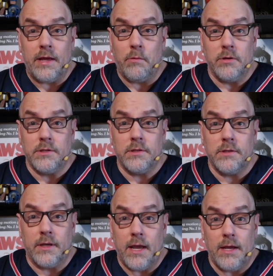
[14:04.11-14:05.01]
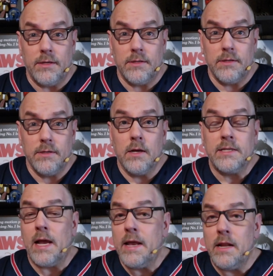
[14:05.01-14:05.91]
that was the case, because
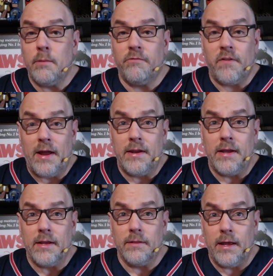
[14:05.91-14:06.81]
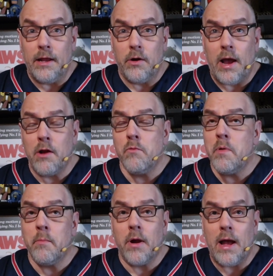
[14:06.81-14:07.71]
I ended up finding it later. I don't
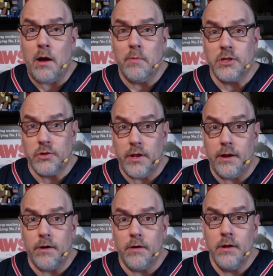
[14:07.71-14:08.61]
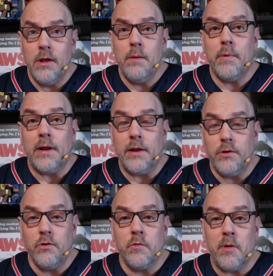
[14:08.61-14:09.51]
remember how much later, but I
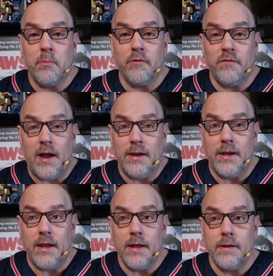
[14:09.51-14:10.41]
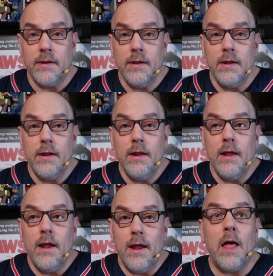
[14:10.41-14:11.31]
do remember finding it.
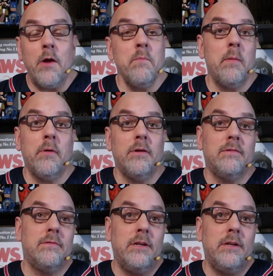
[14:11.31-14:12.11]
I remember,